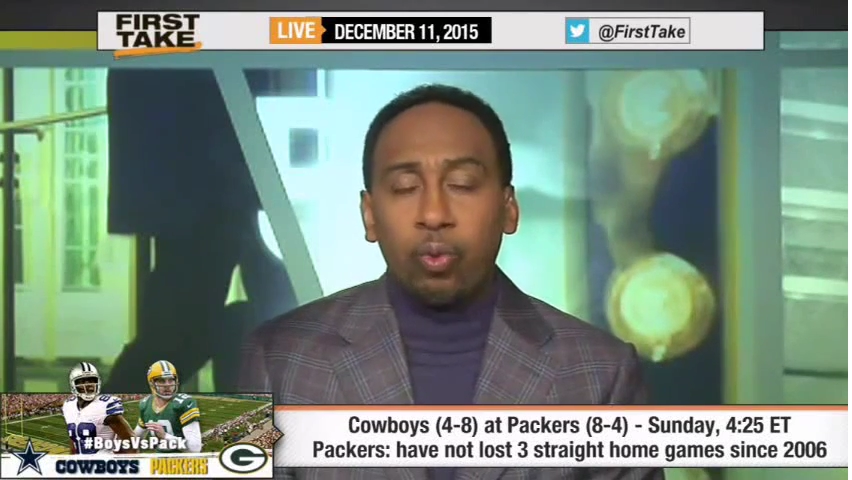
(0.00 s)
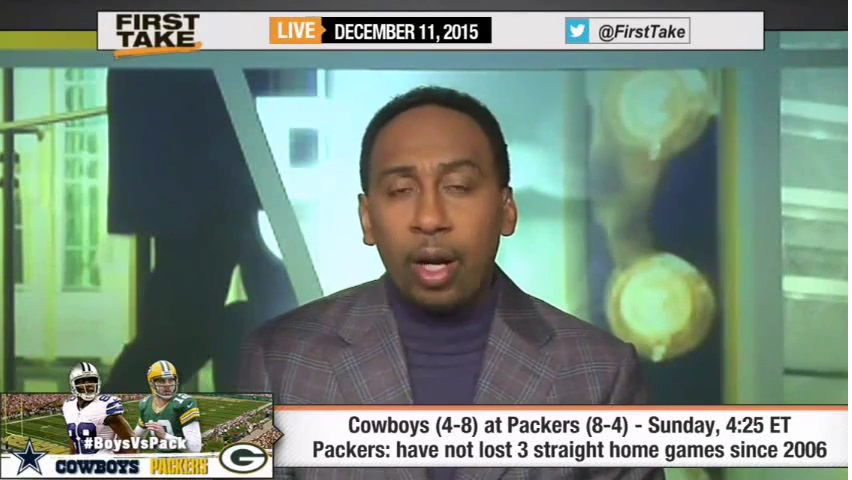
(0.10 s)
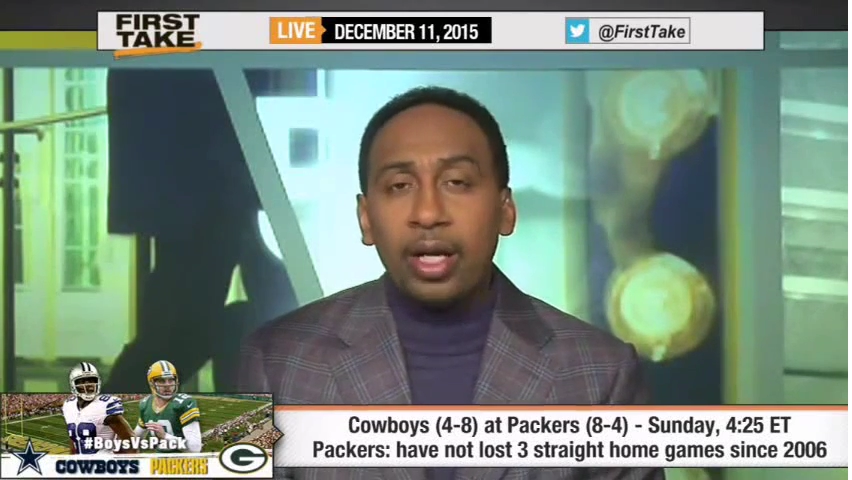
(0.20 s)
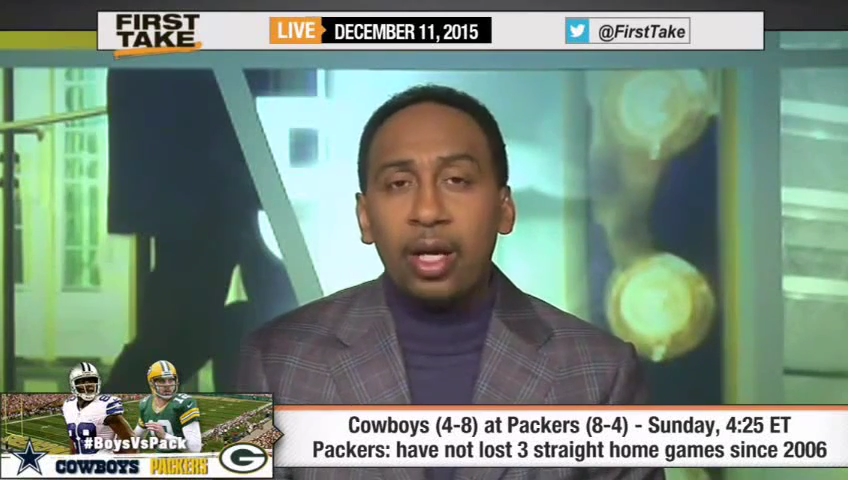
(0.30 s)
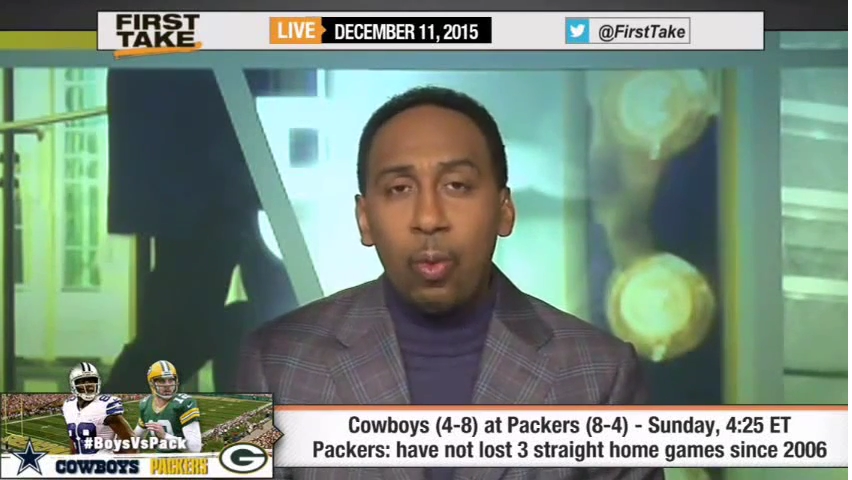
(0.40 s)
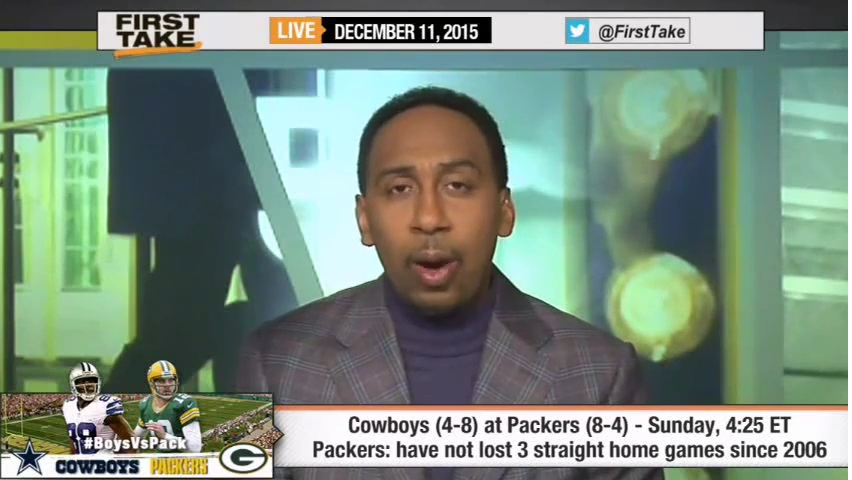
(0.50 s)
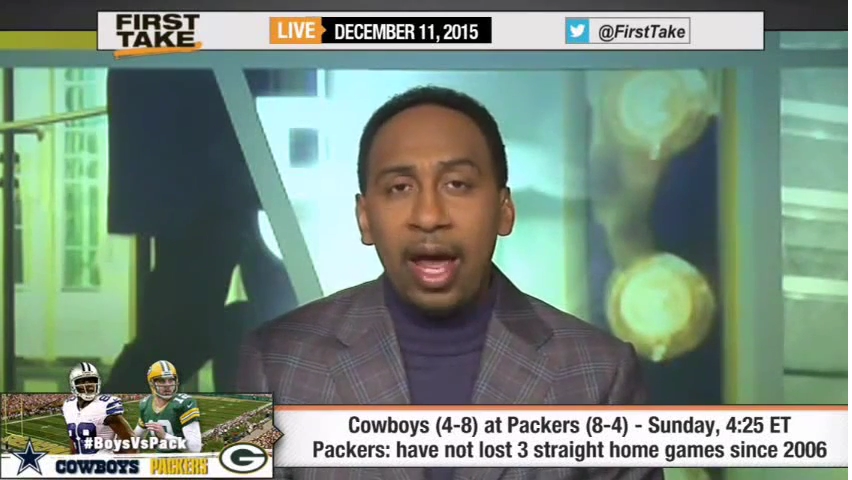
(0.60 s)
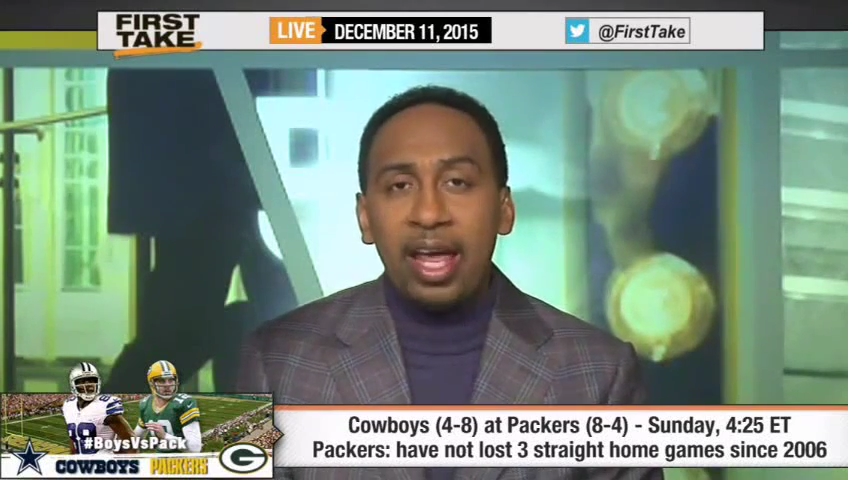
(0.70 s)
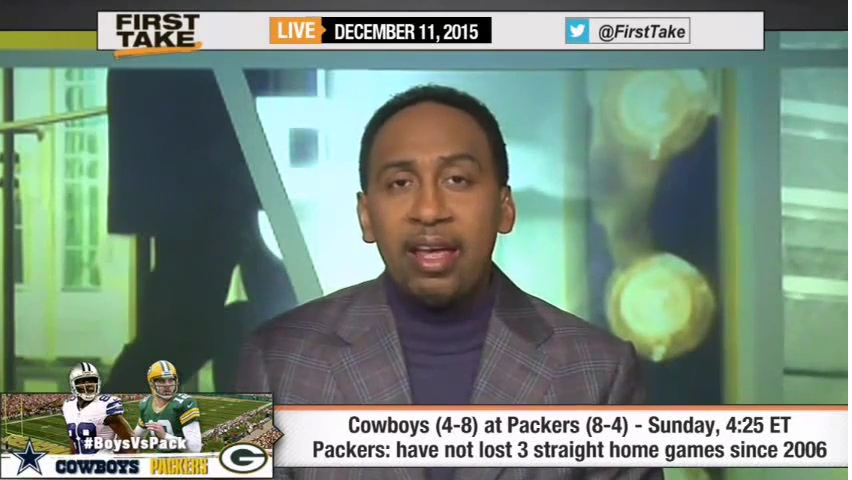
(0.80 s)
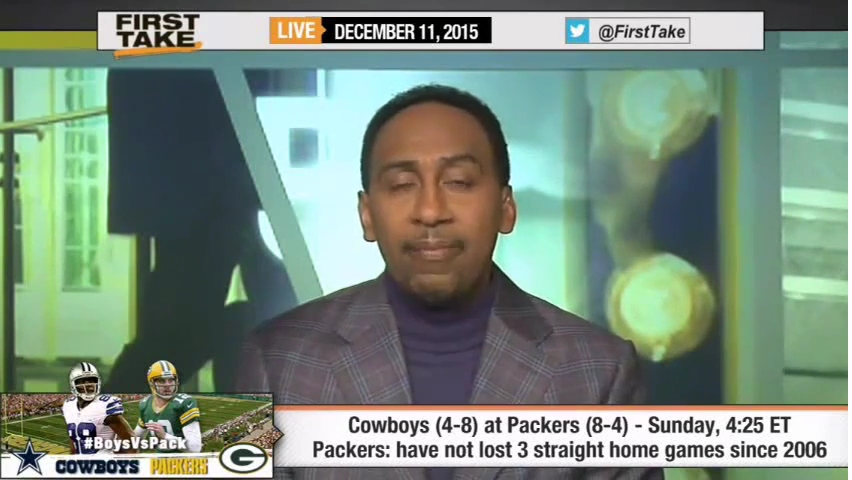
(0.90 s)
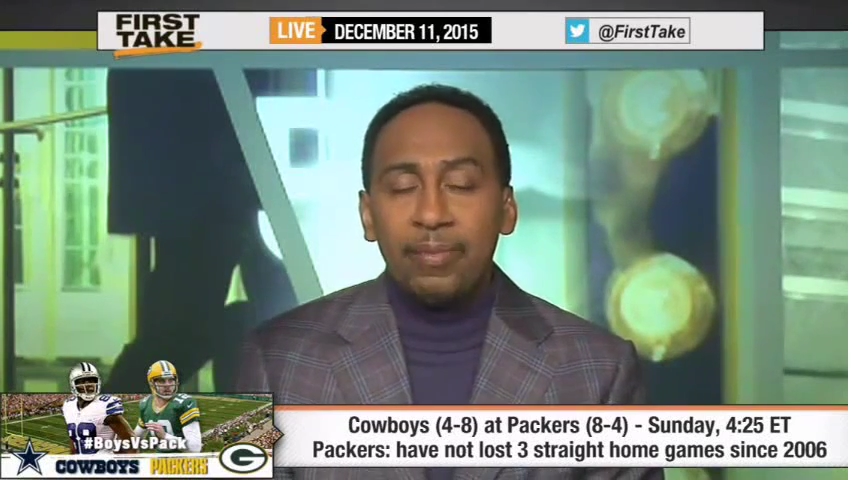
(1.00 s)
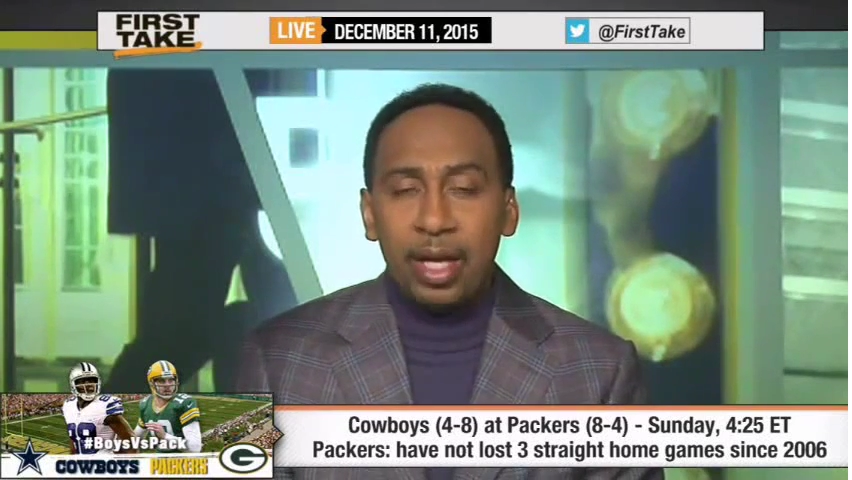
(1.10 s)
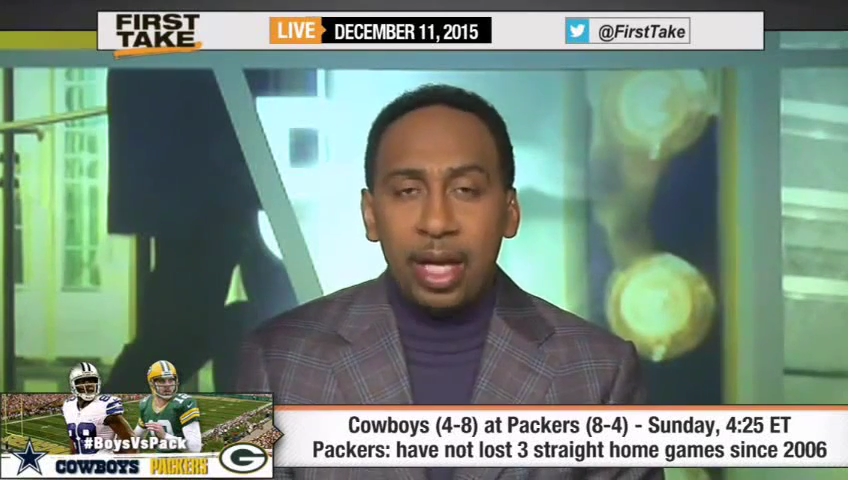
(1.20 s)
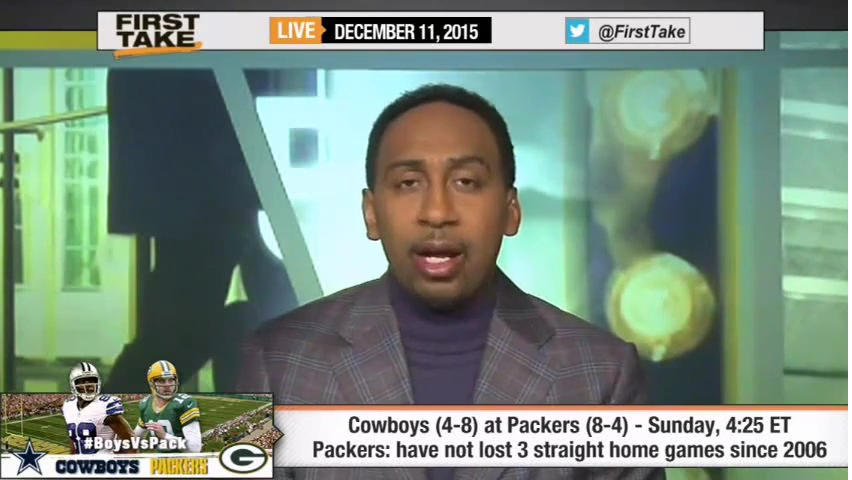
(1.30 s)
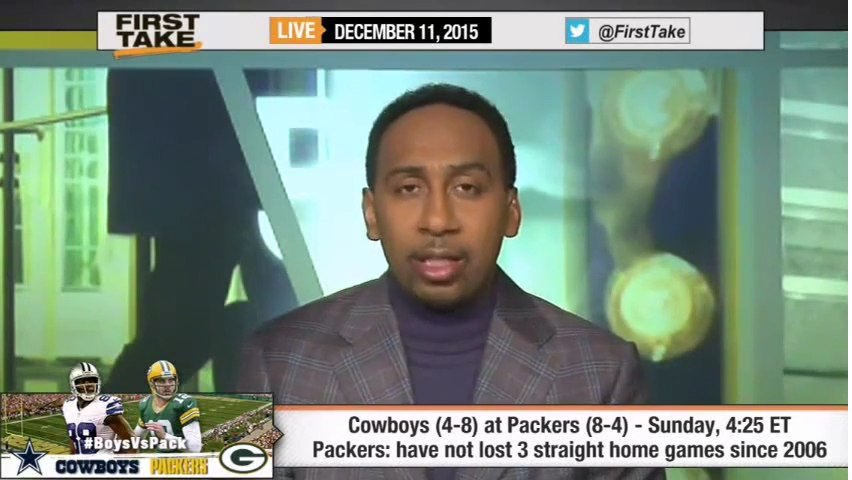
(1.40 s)
running away
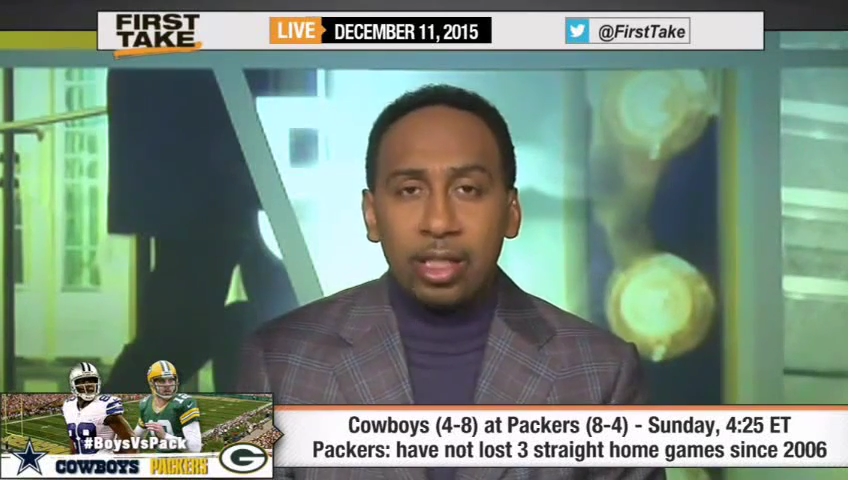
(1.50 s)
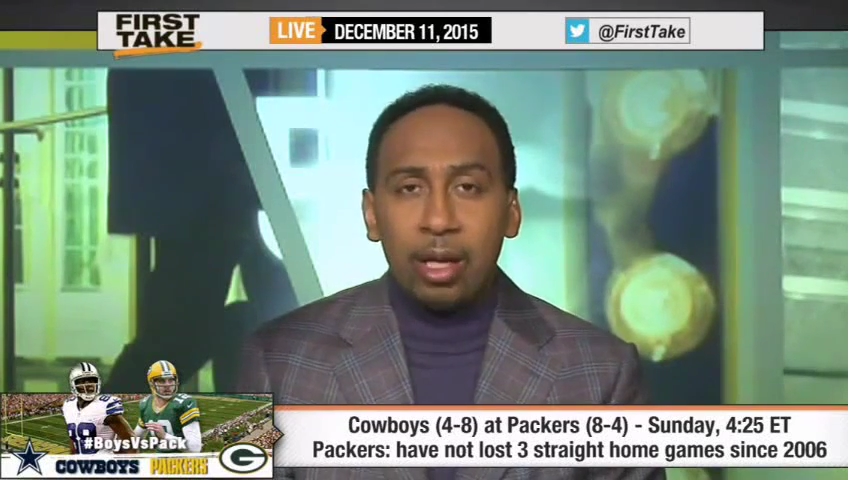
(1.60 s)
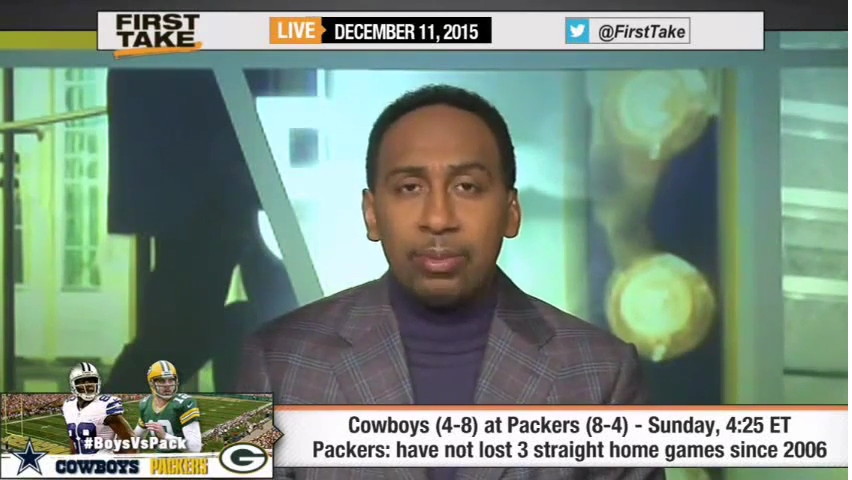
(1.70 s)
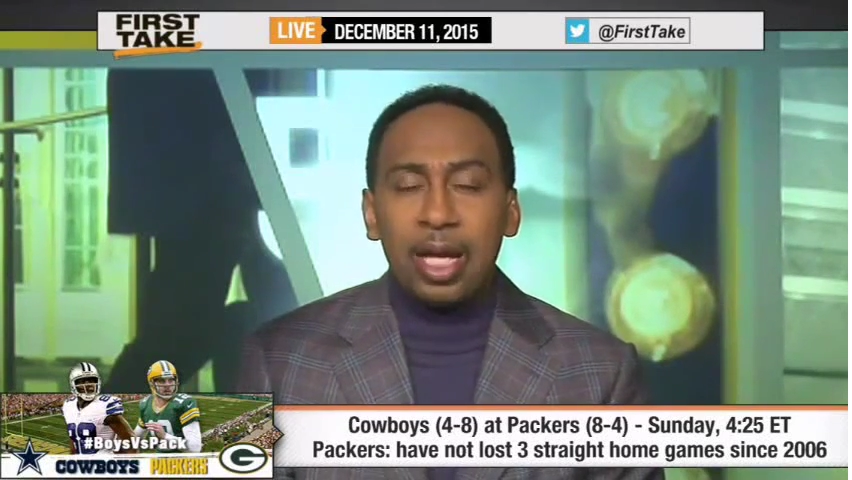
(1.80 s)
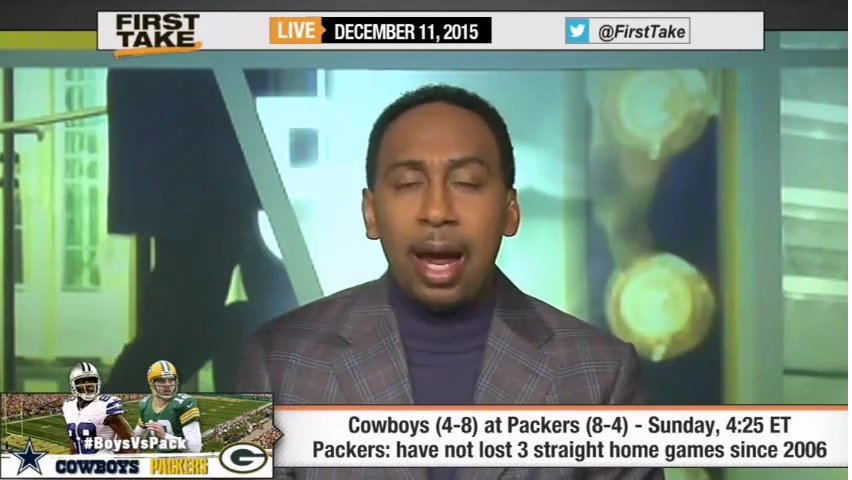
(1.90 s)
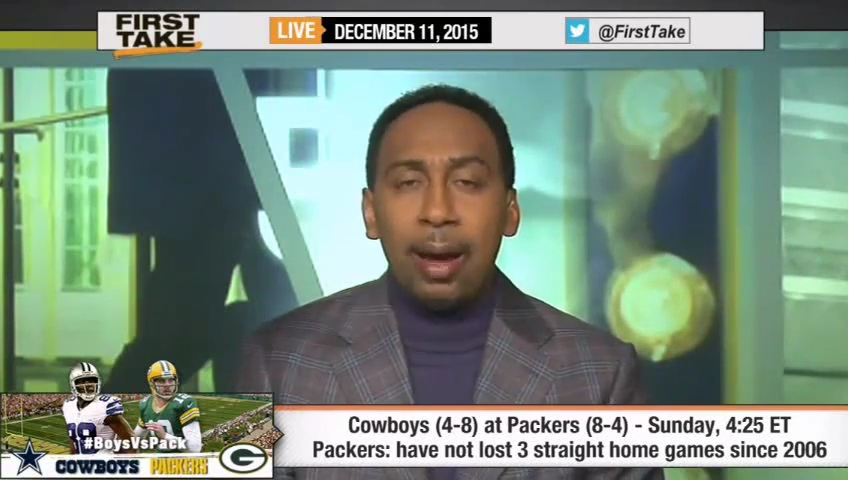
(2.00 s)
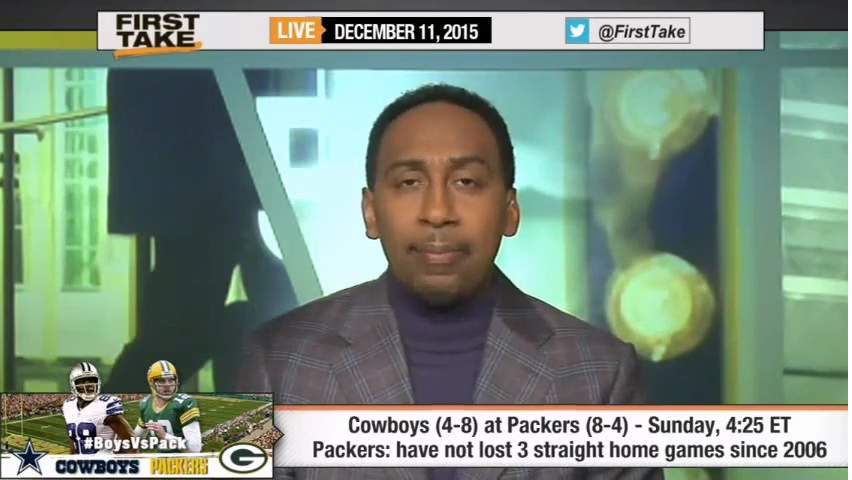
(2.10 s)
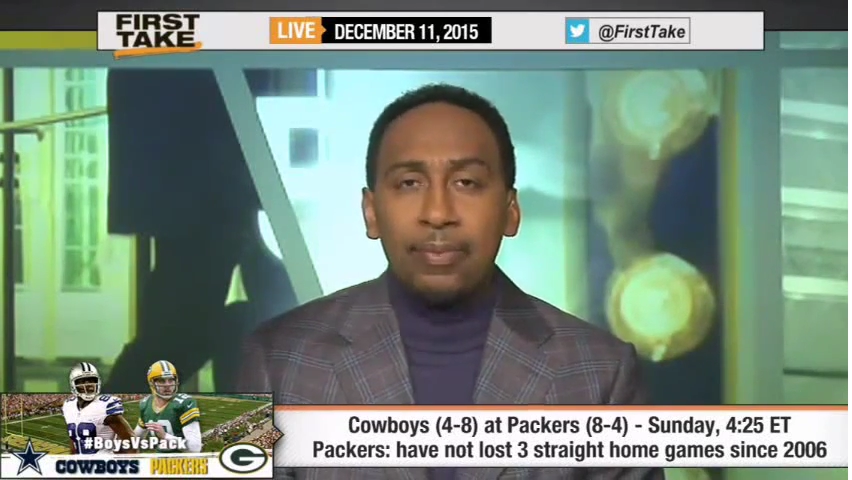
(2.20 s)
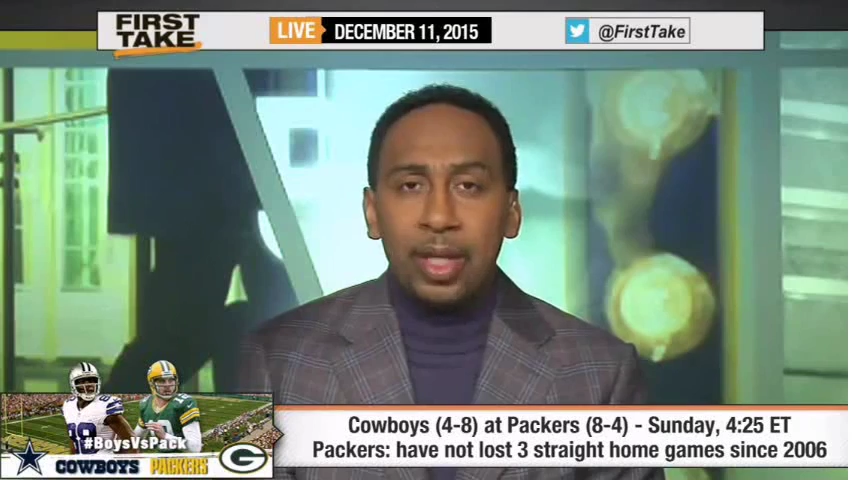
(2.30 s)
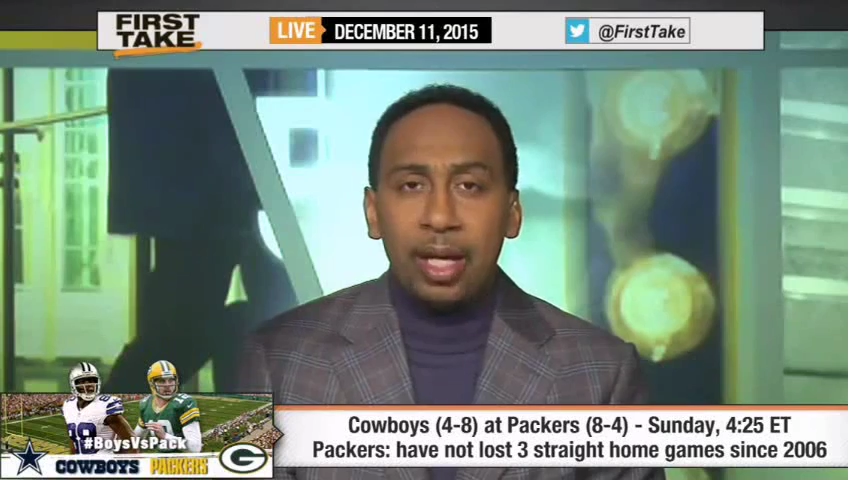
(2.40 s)
sometime